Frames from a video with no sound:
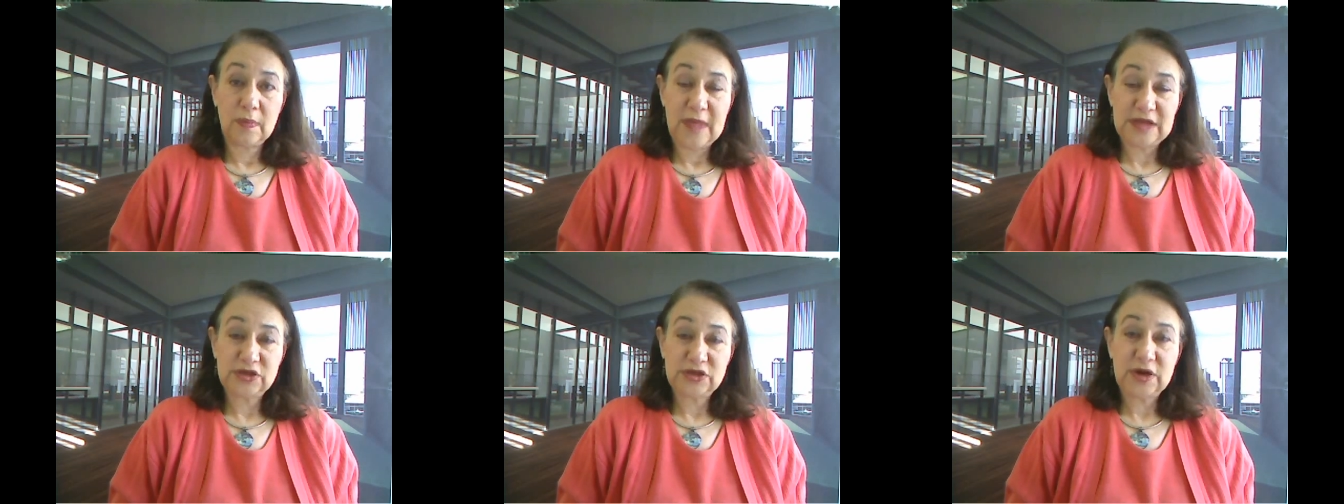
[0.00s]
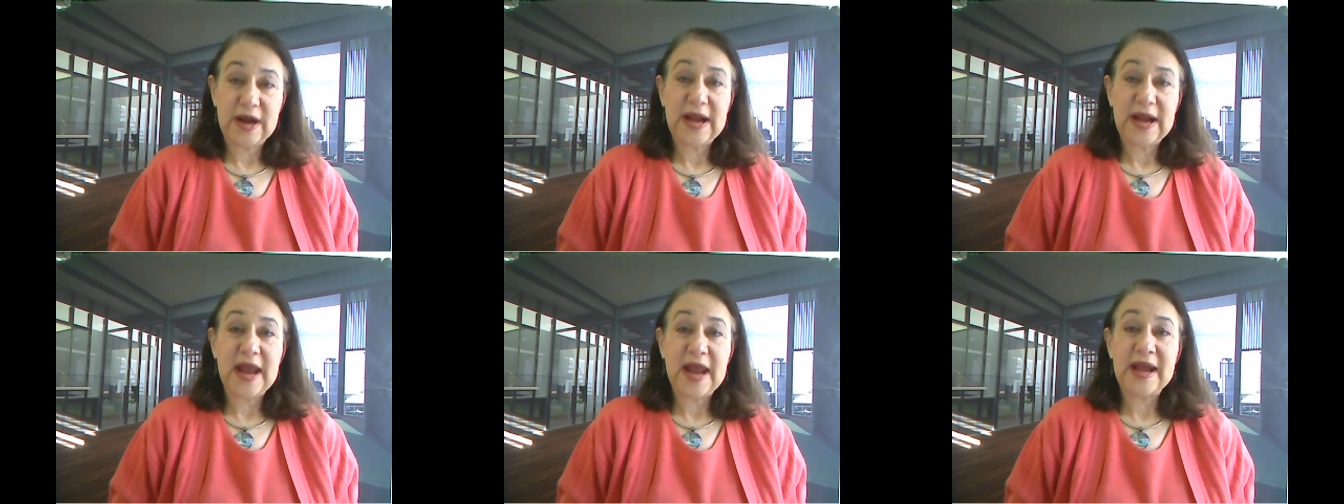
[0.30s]

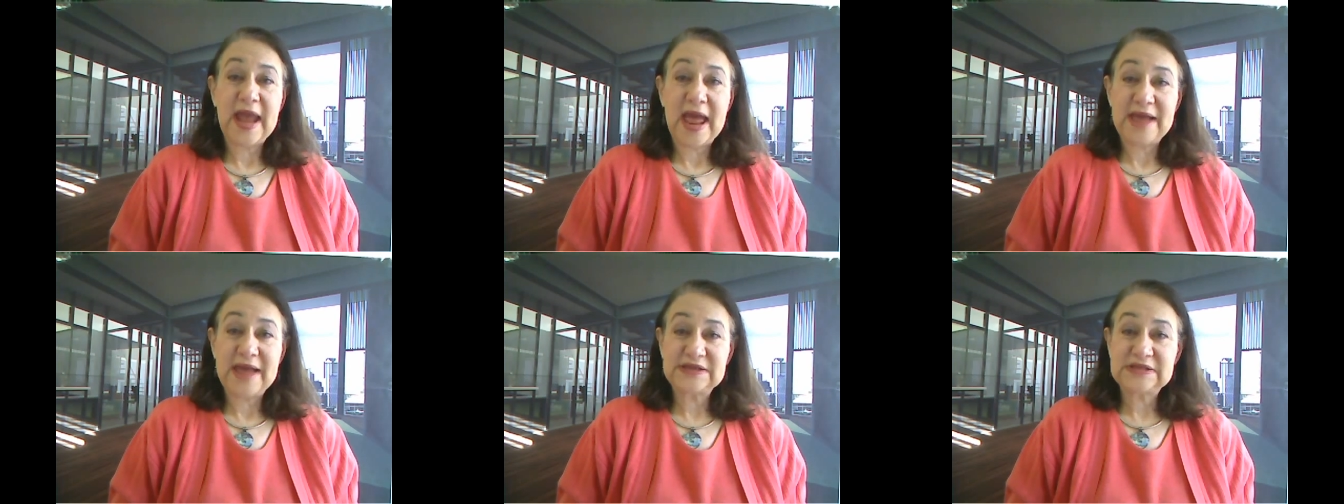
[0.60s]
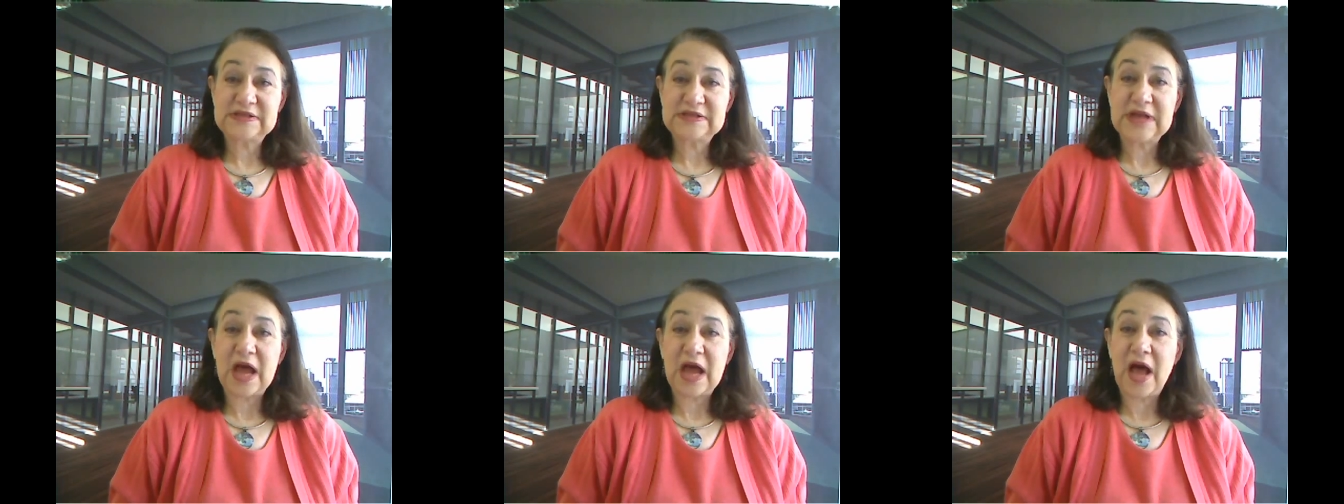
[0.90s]
That's right. And
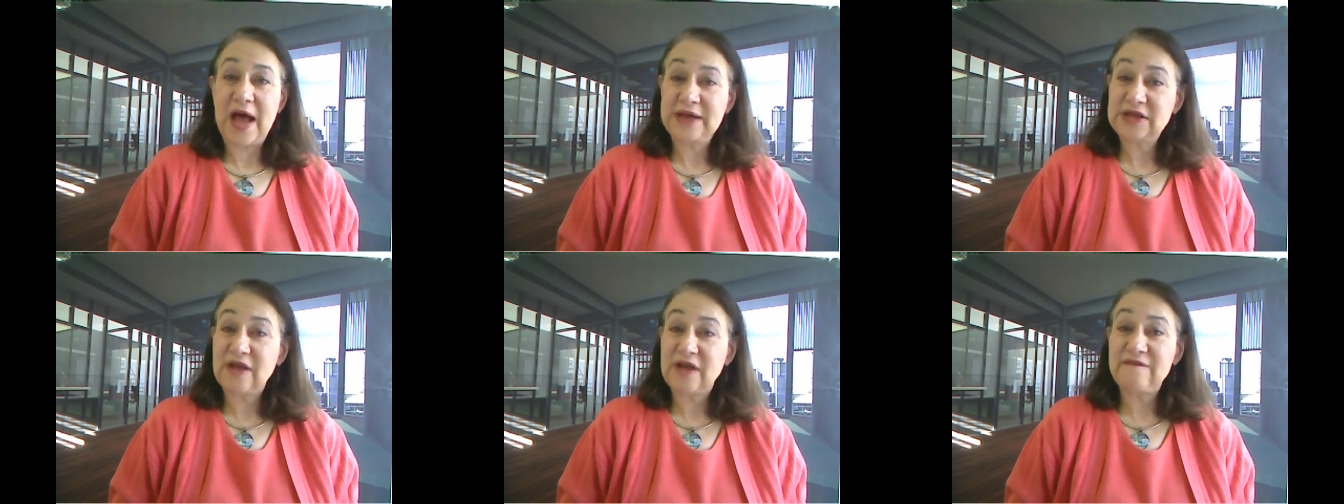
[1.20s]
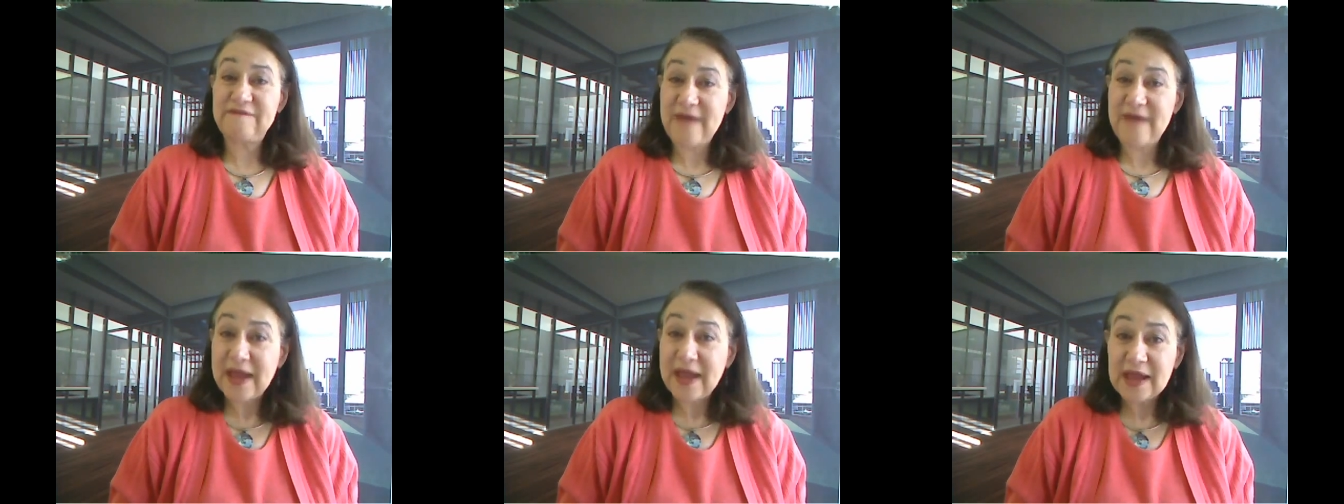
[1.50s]
as
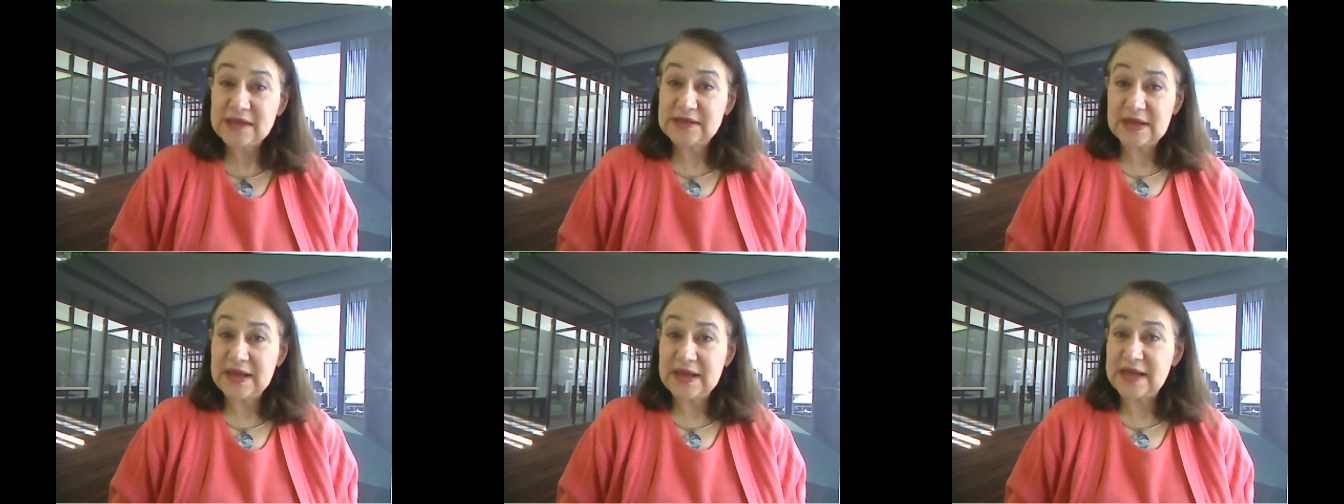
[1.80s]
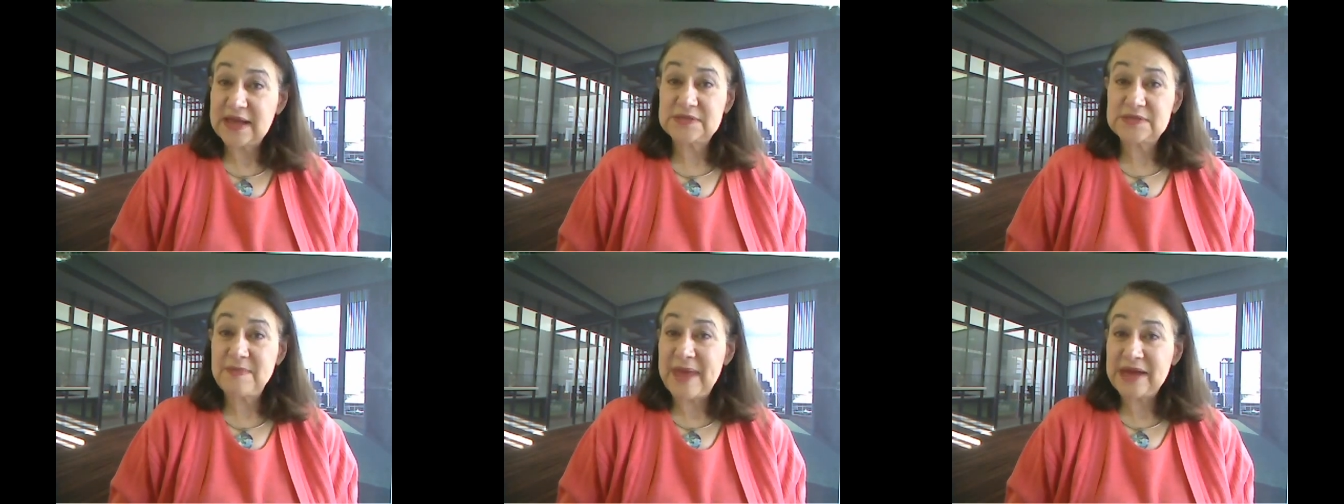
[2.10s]
Antal Fekete
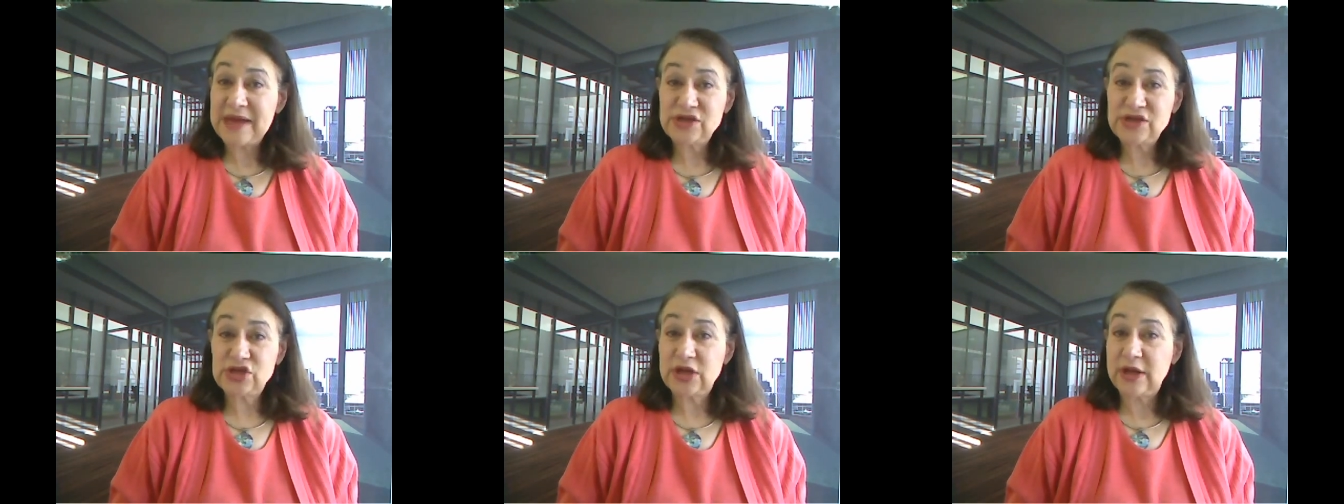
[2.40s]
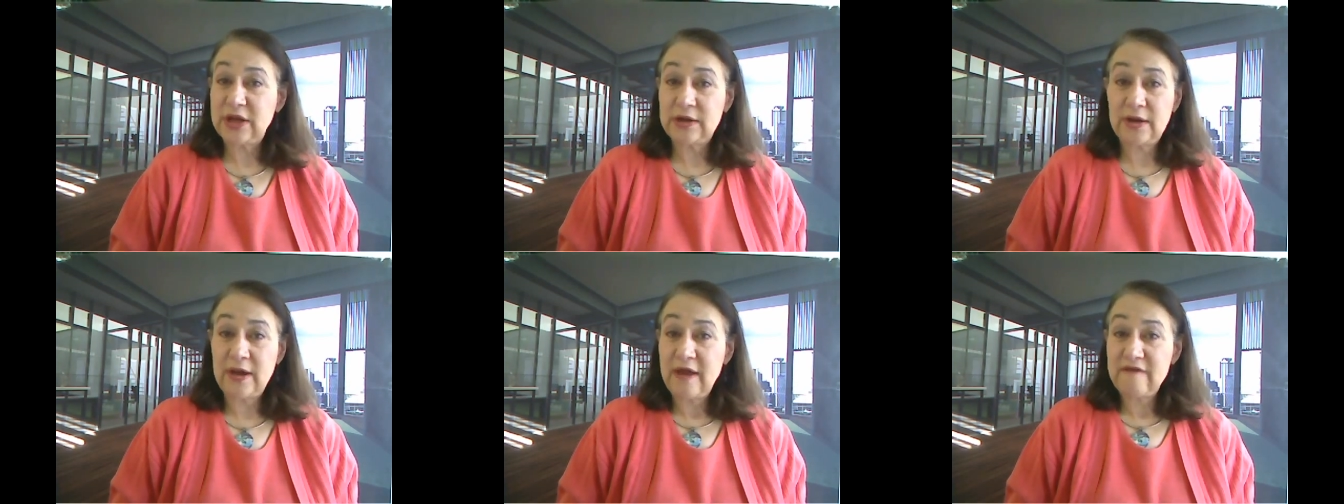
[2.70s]
has
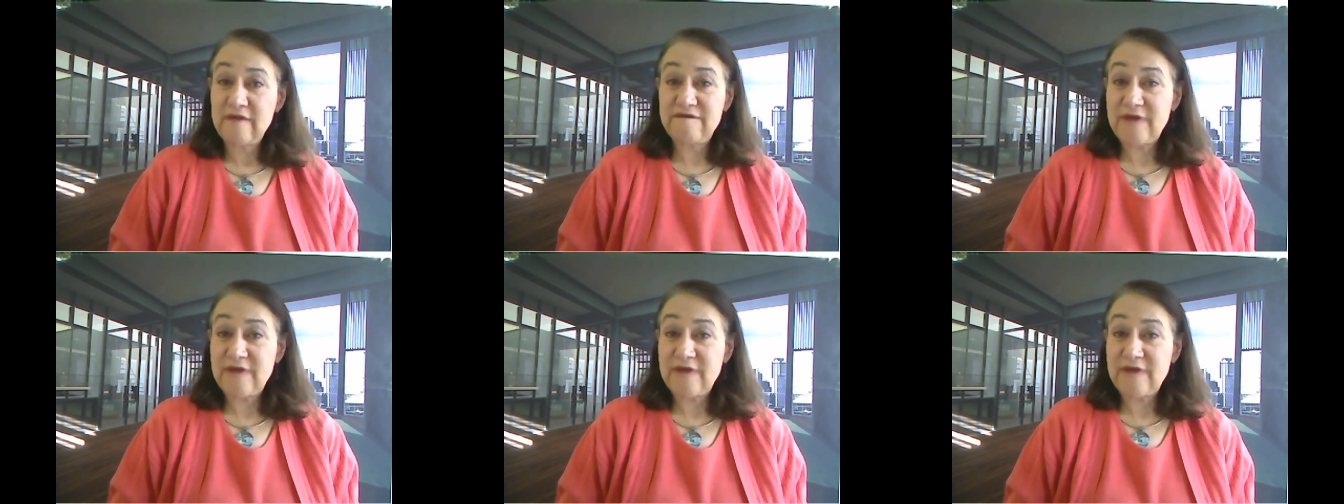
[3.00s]
mentioned,